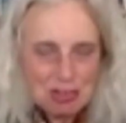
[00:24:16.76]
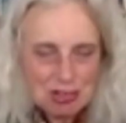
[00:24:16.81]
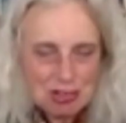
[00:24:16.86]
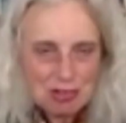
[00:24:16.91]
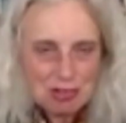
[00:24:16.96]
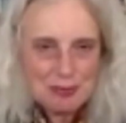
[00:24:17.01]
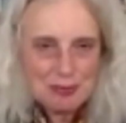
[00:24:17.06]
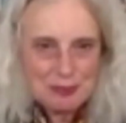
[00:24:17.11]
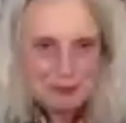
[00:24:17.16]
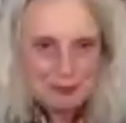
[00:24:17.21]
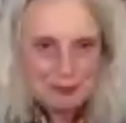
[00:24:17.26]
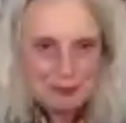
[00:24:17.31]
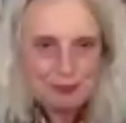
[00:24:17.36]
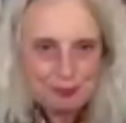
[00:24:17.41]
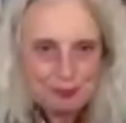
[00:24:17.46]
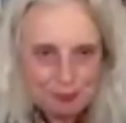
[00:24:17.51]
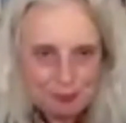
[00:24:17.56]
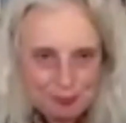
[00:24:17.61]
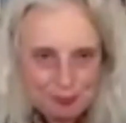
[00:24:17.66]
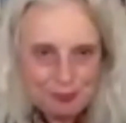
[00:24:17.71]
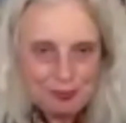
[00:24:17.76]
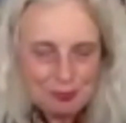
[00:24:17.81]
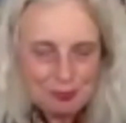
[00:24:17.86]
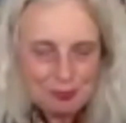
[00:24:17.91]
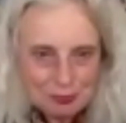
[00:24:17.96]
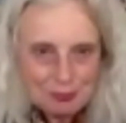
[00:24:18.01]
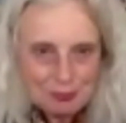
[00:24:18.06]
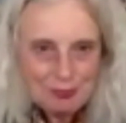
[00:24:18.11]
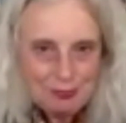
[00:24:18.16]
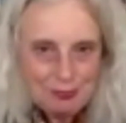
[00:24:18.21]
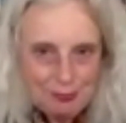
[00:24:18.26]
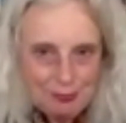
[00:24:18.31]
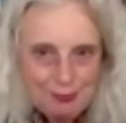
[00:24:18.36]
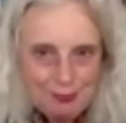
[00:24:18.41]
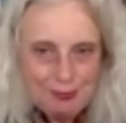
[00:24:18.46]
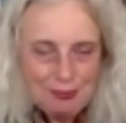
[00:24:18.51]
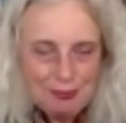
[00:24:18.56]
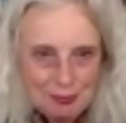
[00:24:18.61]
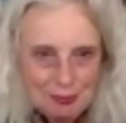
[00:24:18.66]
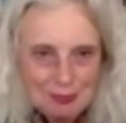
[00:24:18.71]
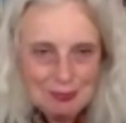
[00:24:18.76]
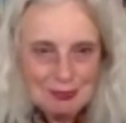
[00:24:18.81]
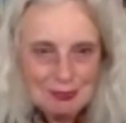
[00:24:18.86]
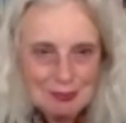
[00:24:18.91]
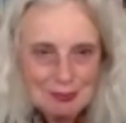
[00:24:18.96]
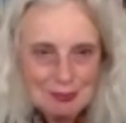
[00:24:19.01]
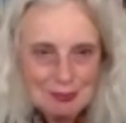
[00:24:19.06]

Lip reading: or whatever crisis they encounter.